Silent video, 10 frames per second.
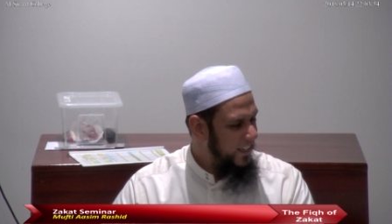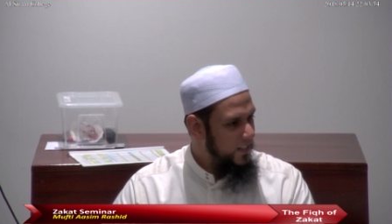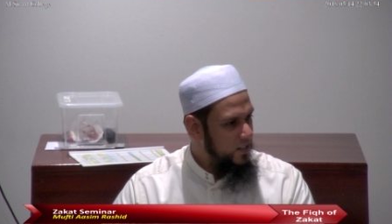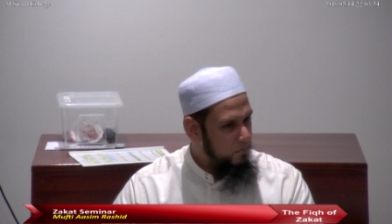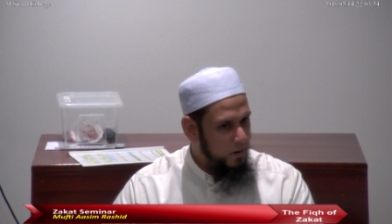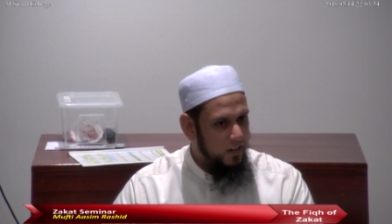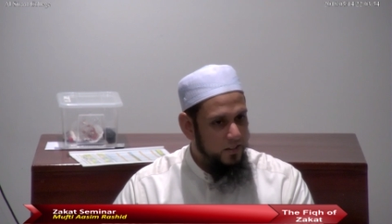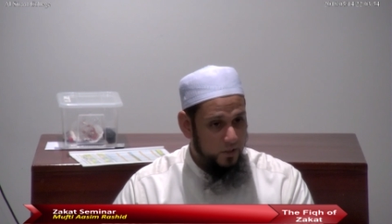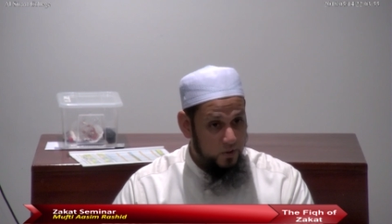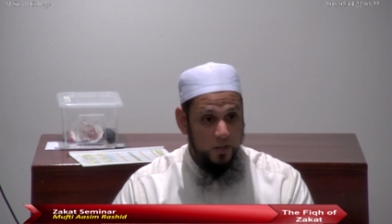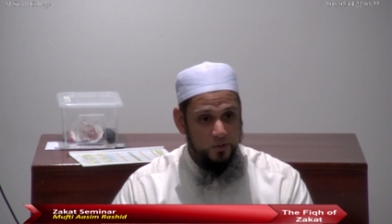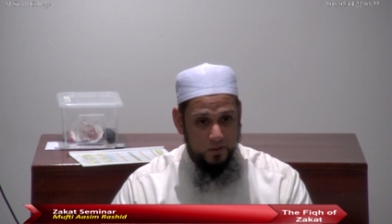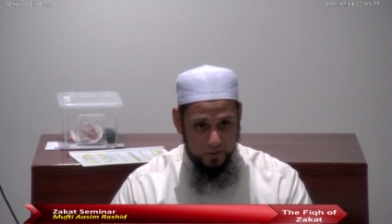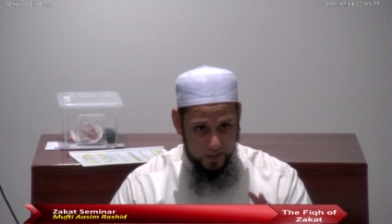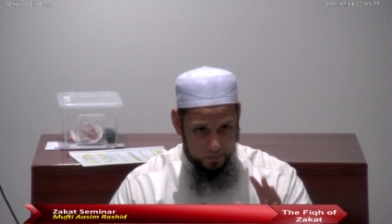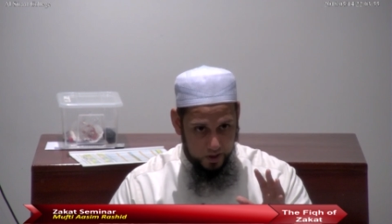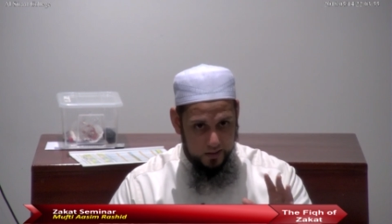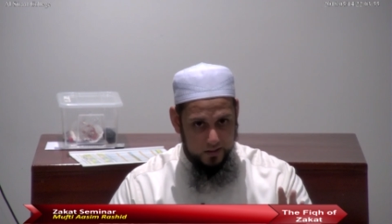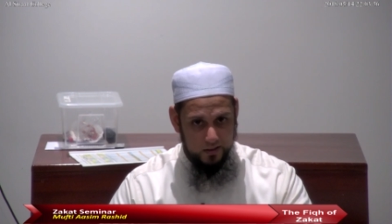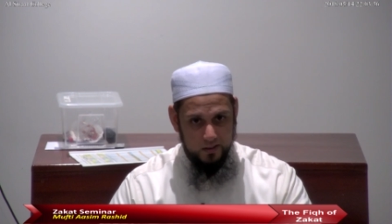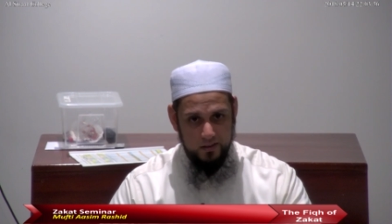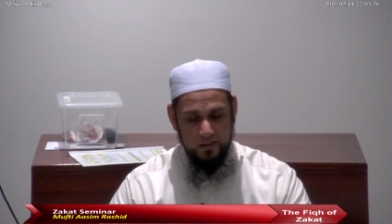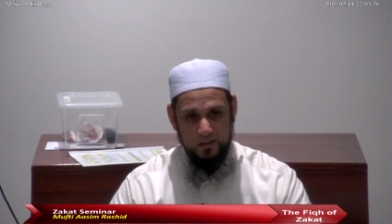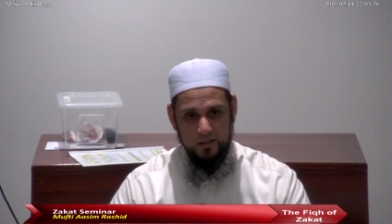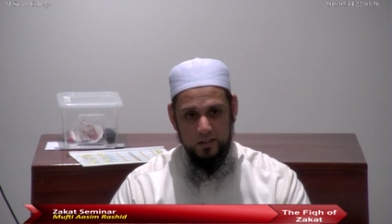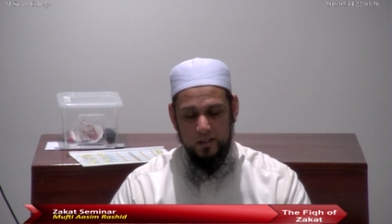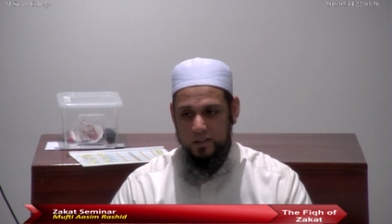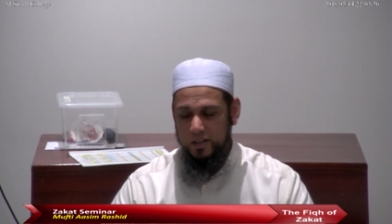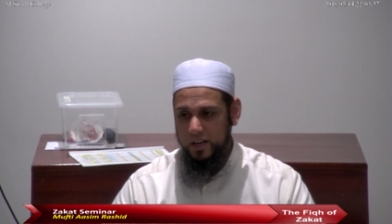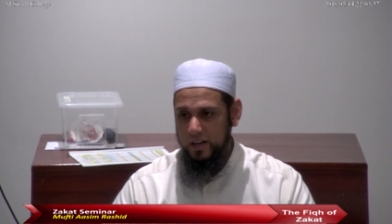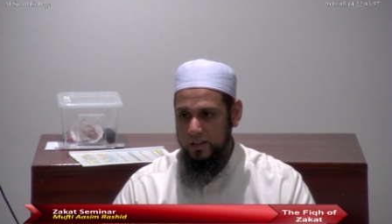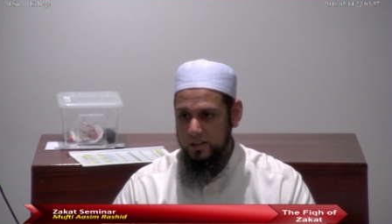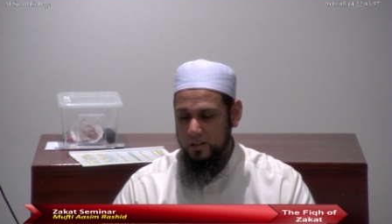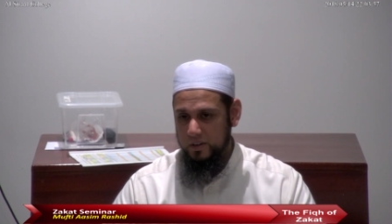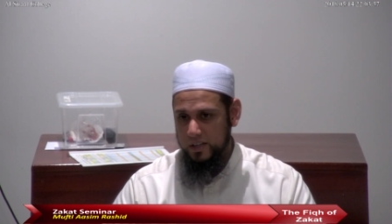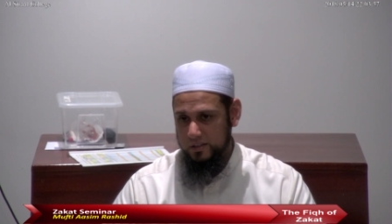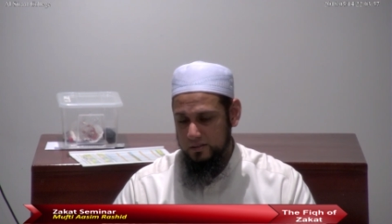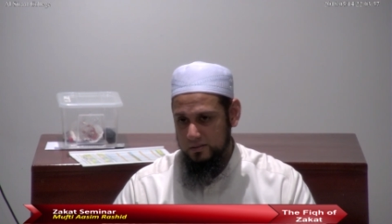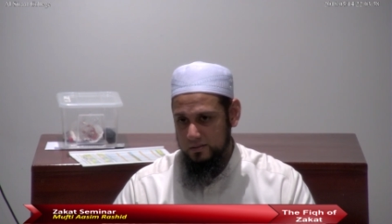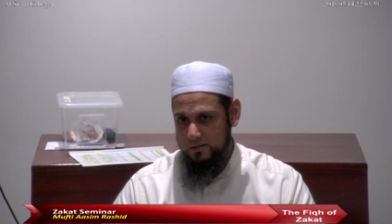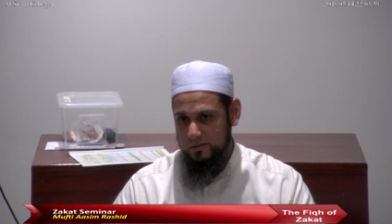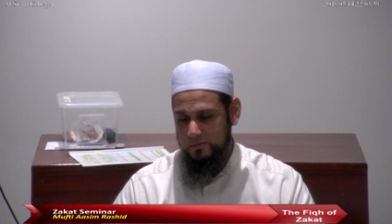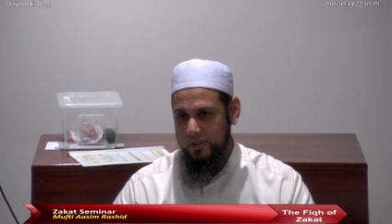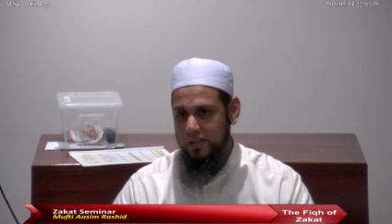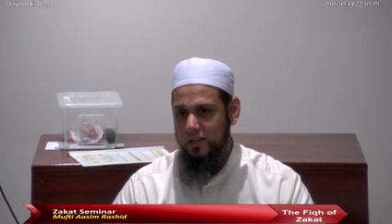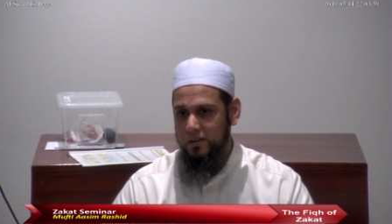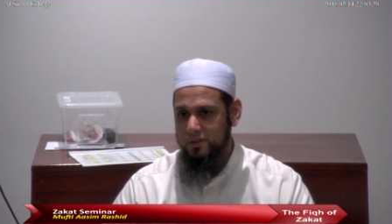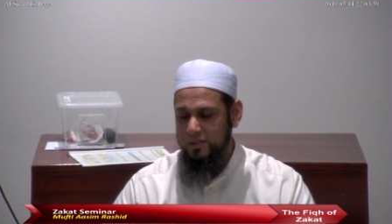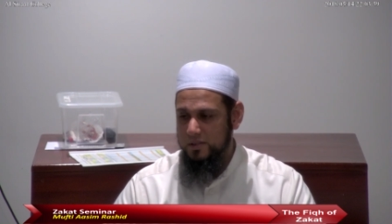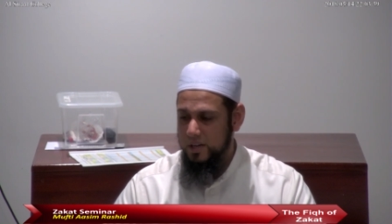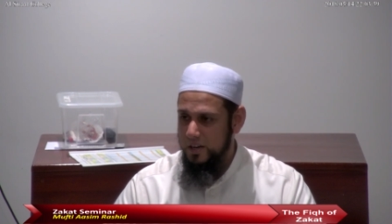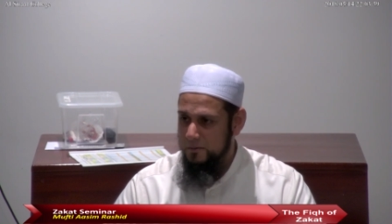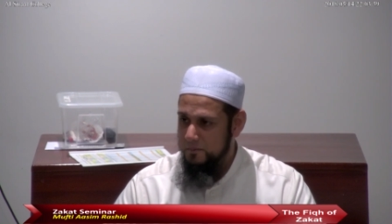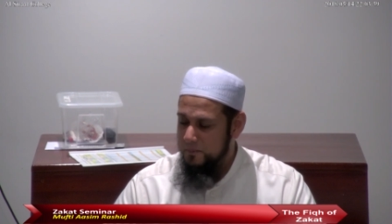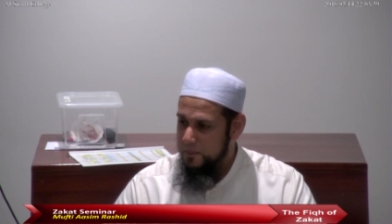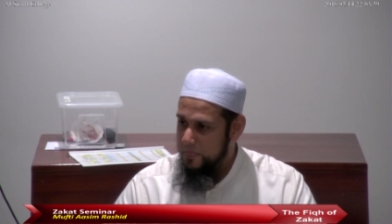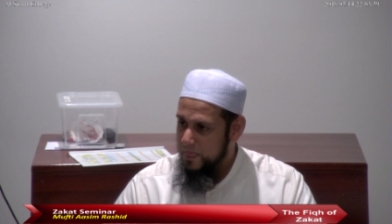He has compiled it. He was also a great muhaddith and a great faqih of his time.